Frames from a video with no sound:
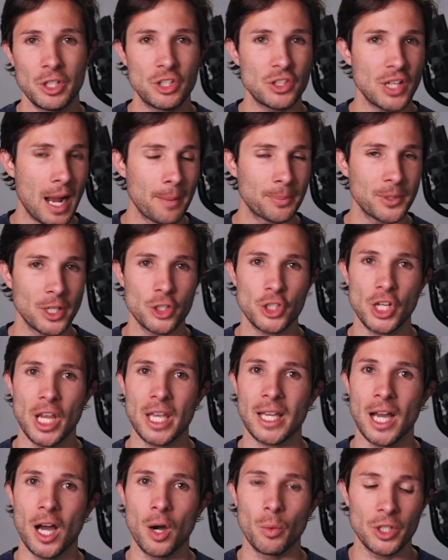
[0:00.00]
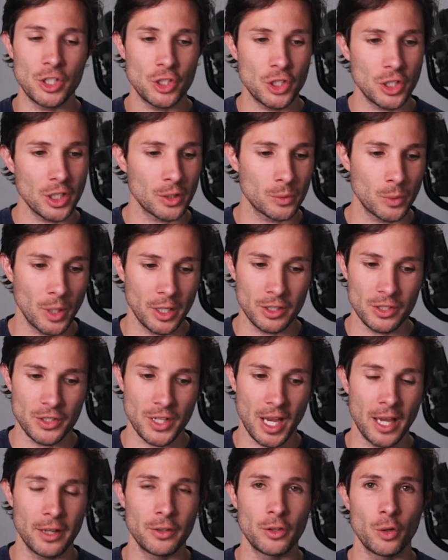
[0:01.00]
we stopped our shakeout. We cheered runners
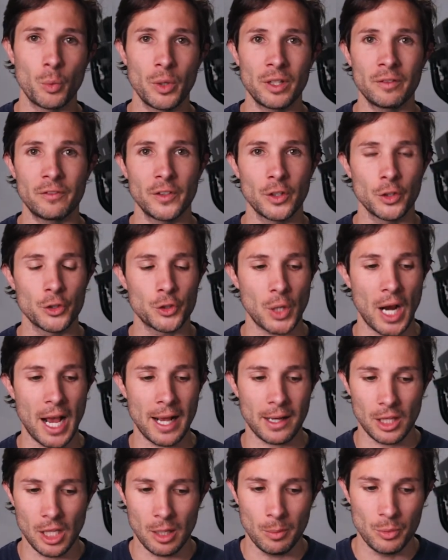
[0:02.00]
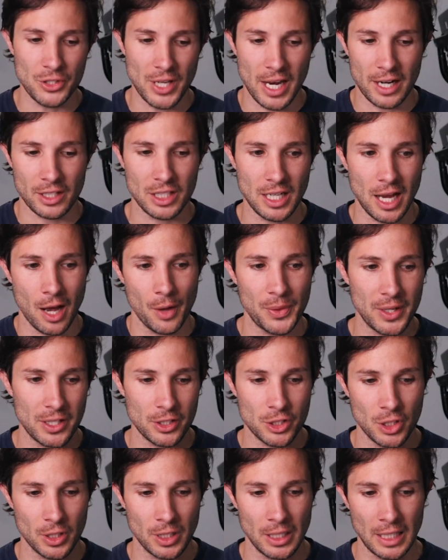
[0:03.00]
on. The Winfield Track Club was actually out there
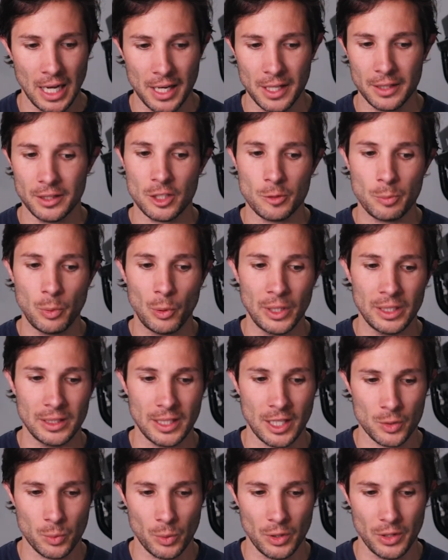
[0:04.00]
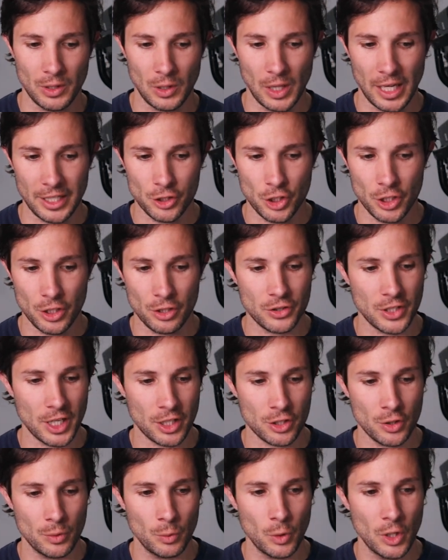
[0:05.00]
cheering on at this point. That's where their like cheer
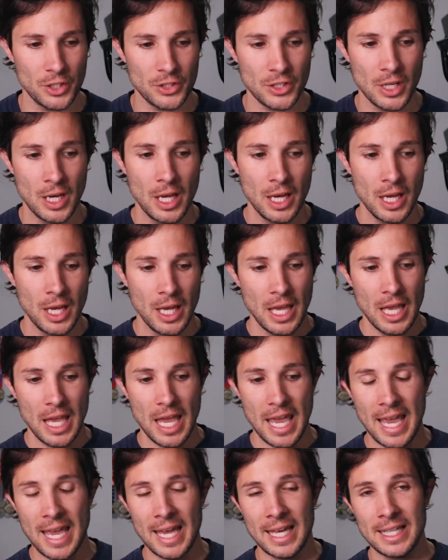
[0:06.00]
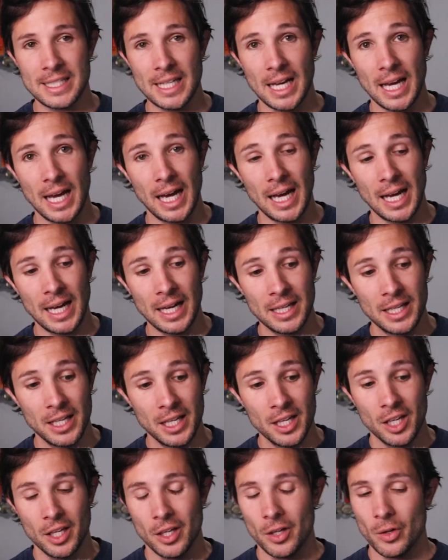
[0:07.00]
section was. And uh,
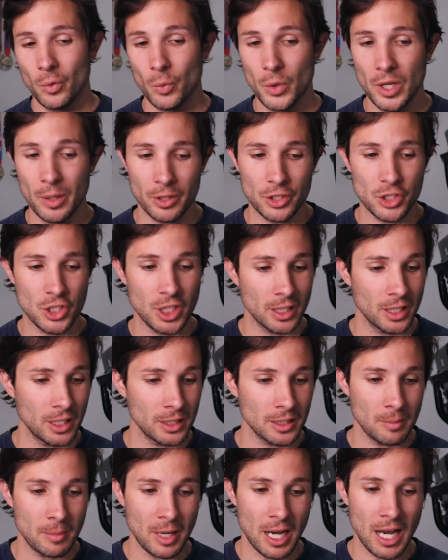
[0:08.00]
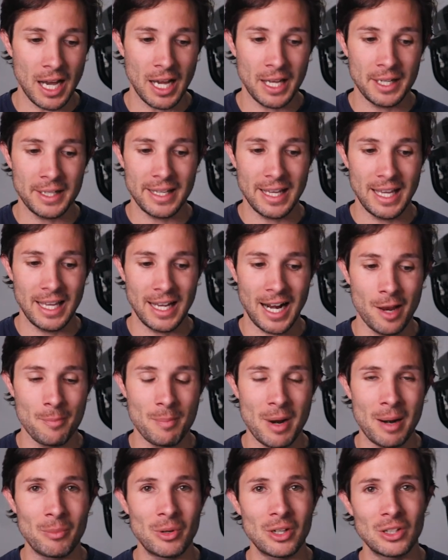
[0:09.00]
we were cheering them on. And I
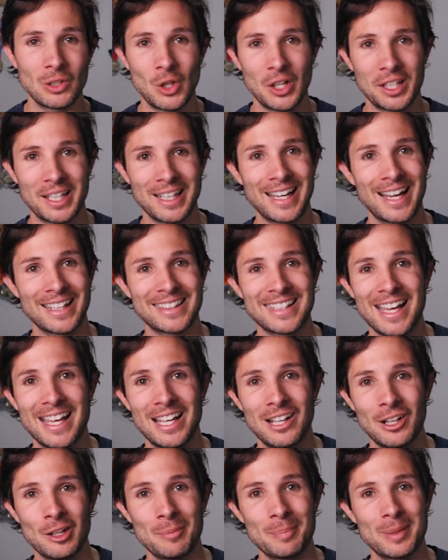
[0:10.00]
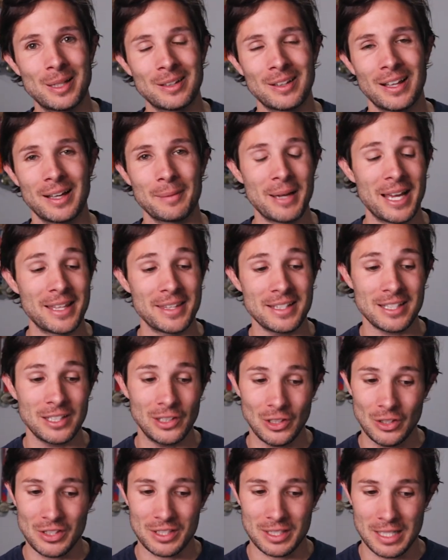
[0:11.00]
remember looking at that hill and being like, man, this
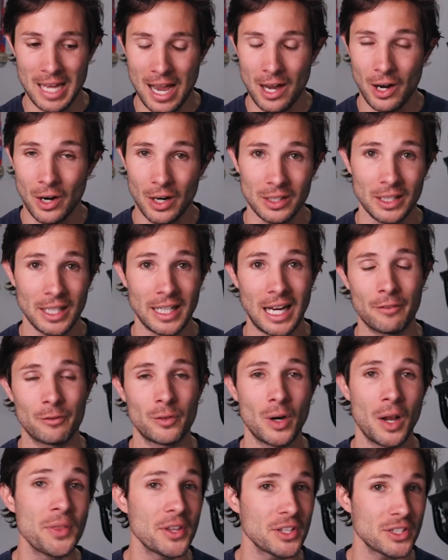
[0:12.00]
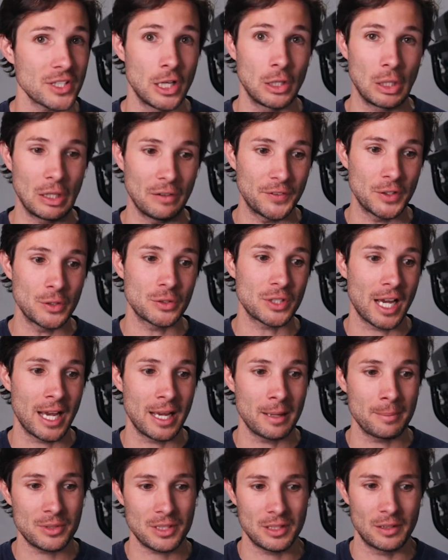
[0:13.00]
hill is not hard. Like I've run this hill a few
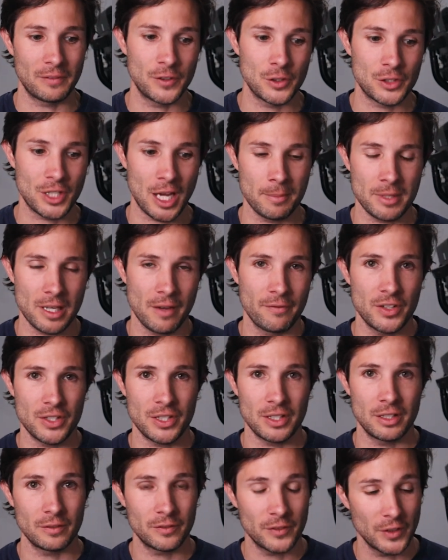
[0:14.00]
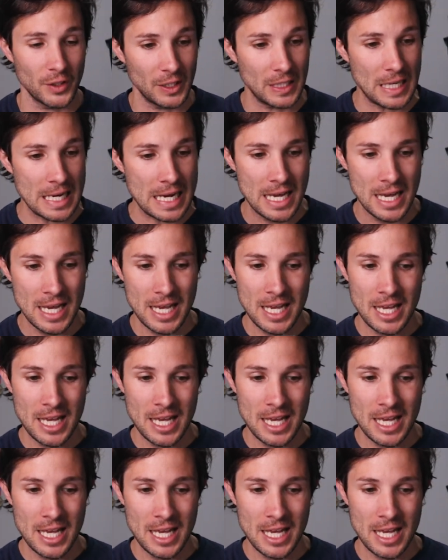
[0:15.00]
times in the few times I've visited Philly,